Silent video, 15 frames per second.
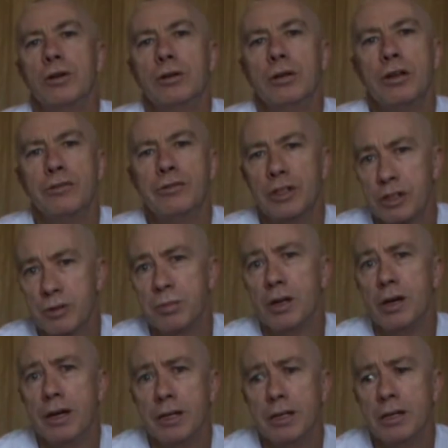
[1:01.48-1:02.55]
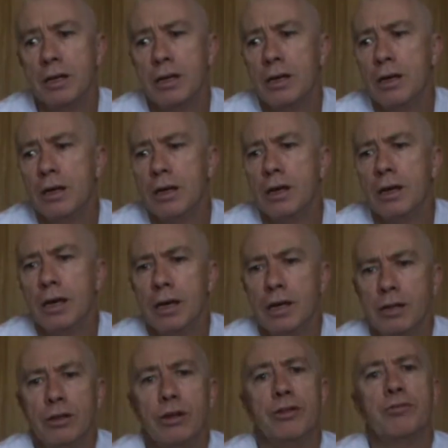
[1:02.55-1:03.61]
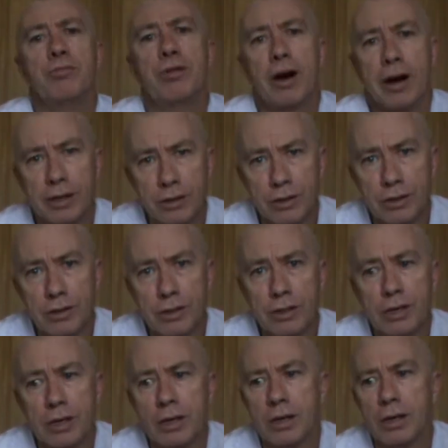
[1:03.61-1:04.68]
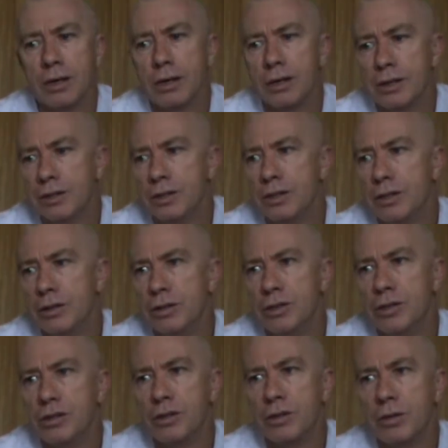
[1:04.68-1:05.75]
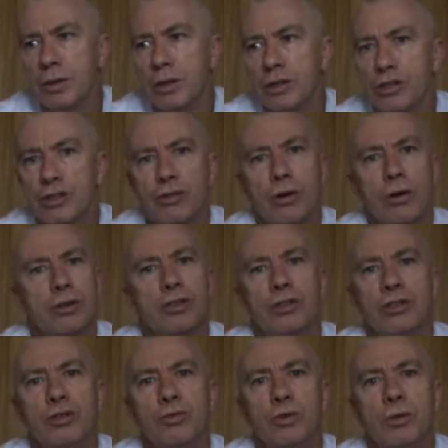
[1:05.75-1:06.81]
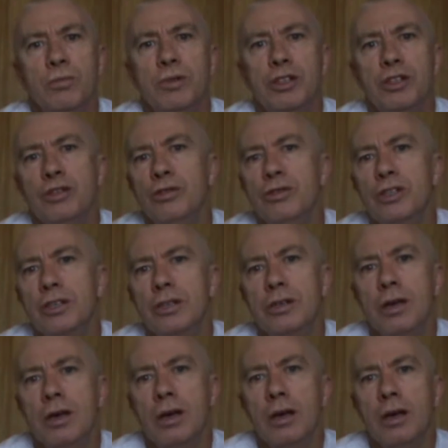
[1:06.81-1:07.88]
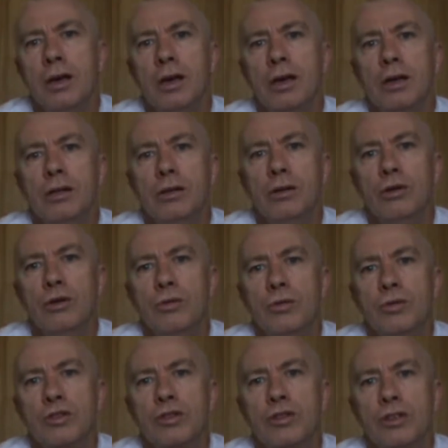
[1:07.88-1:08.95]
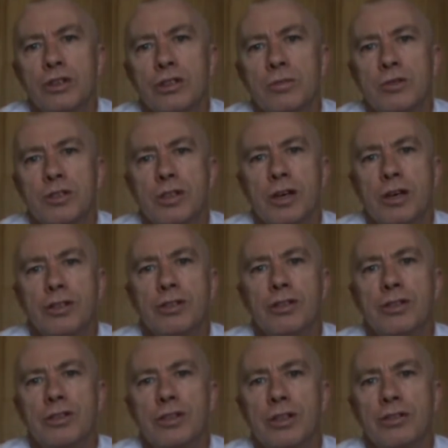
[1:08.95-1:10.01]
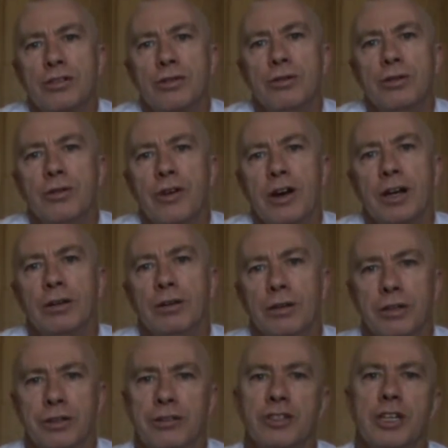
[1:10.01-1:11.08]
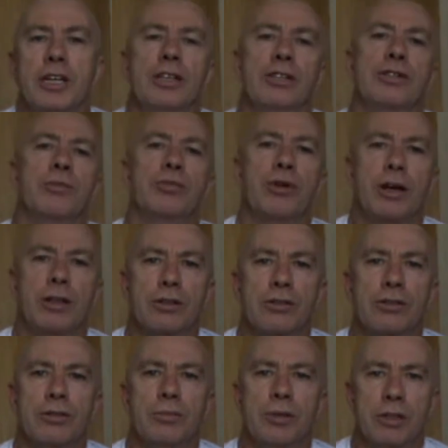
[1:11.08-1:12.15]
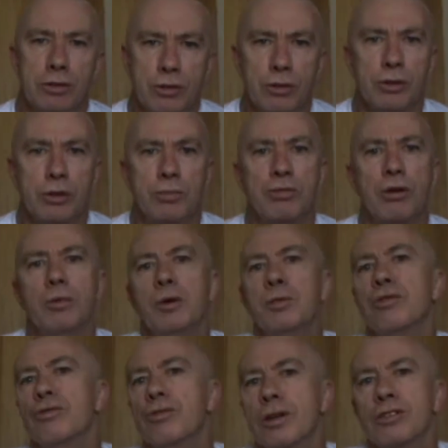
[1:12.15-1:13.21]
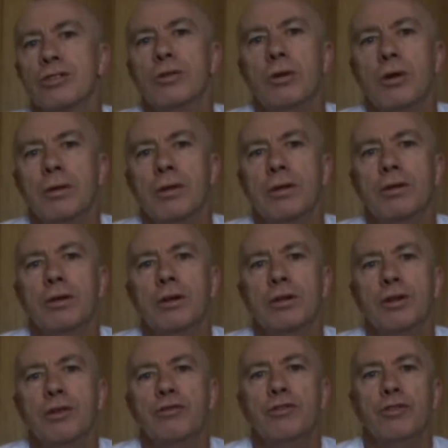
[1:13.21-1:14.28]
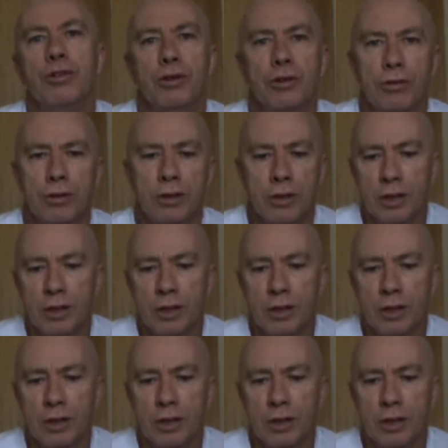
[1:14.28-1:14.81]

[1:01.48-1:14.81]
a lot of explaining and a lot of practice. These are strikes that you wouldn't be using in normal circumstances until you've had a lot of chance to practice them, and until you've probably progressed a lot further